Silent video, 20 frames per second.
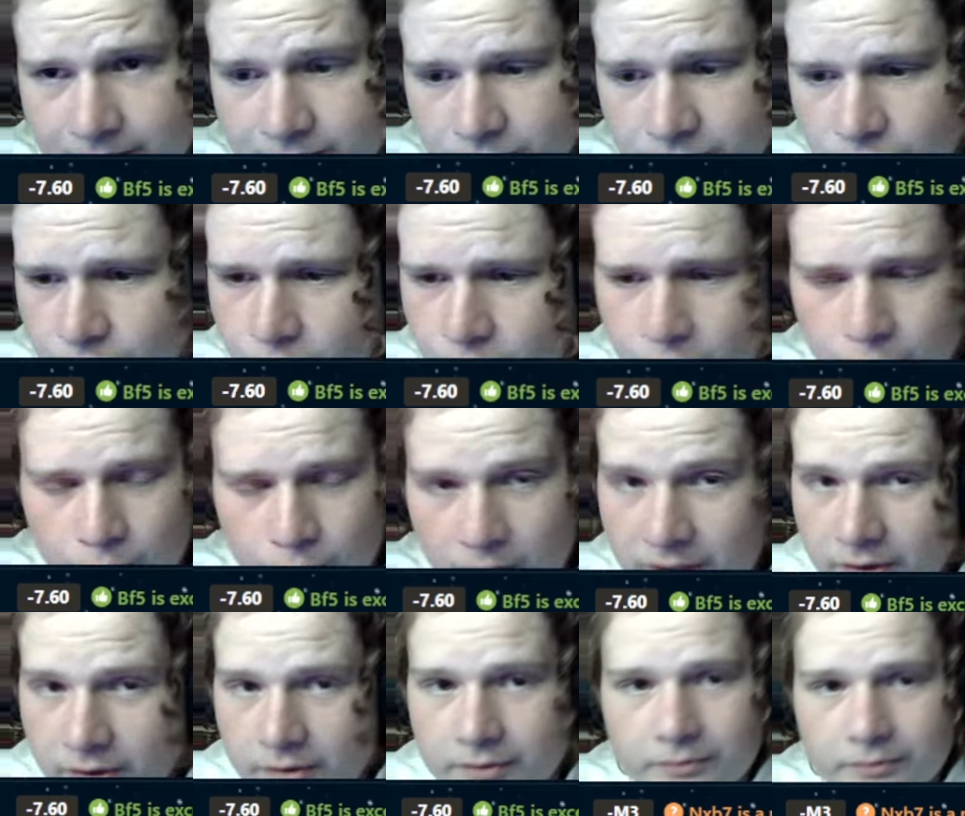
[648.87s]
I'm sure, why
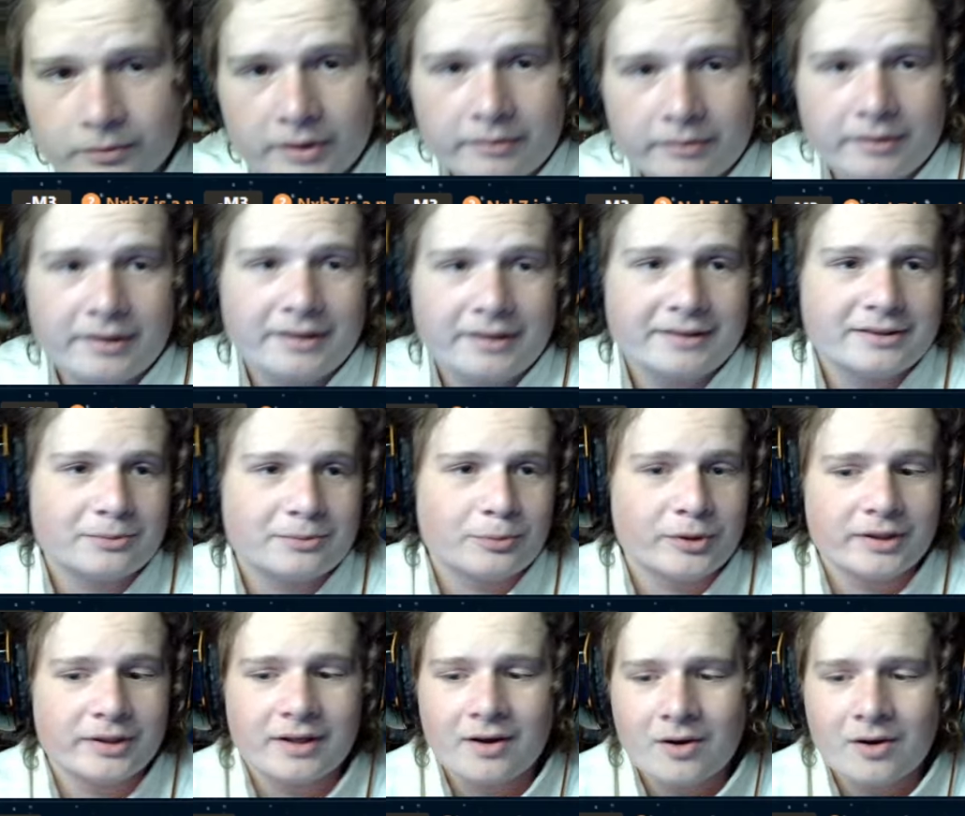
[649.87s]
not? At this
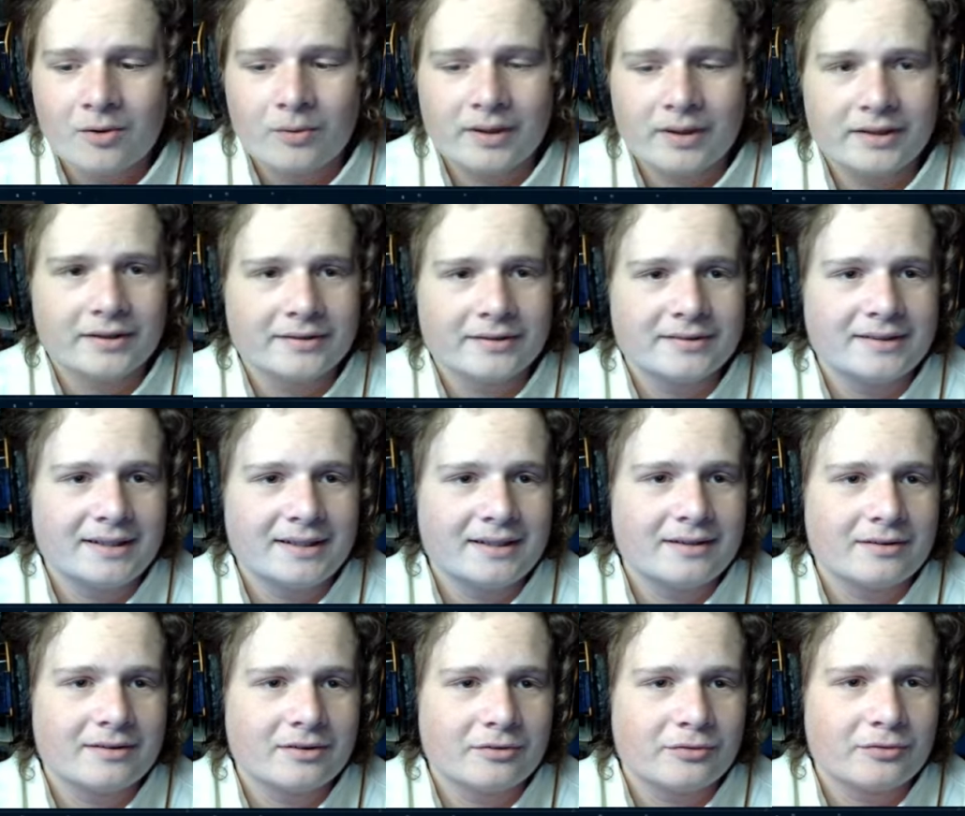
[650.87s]
point, why not
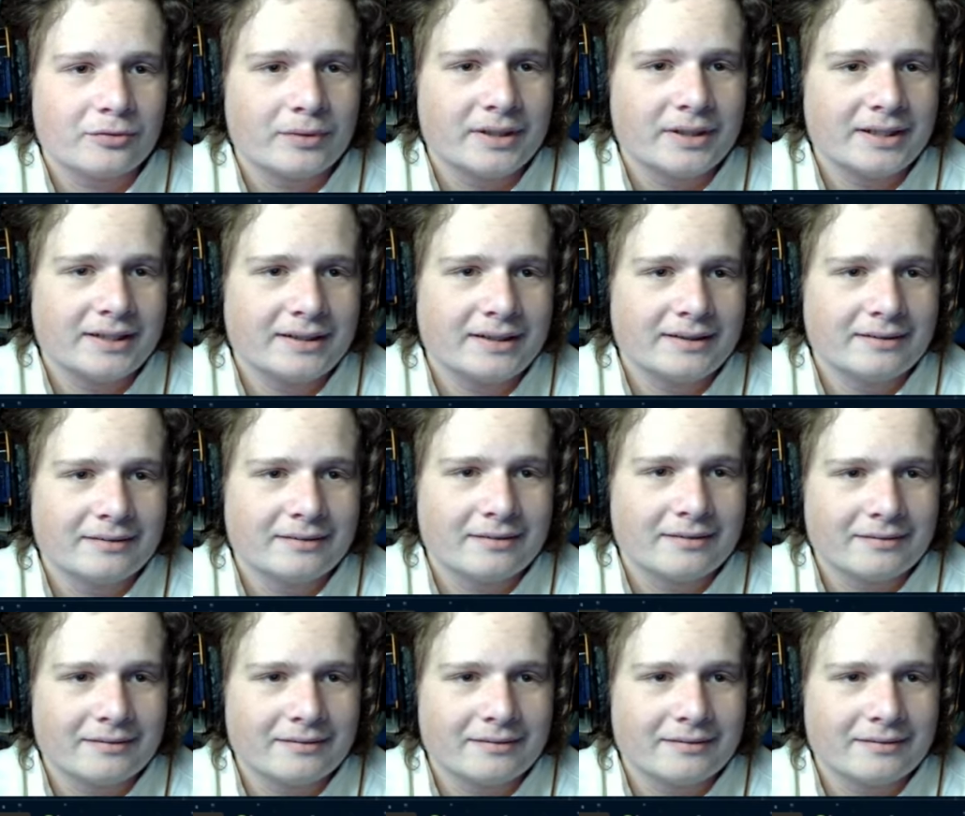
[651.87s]
take the free...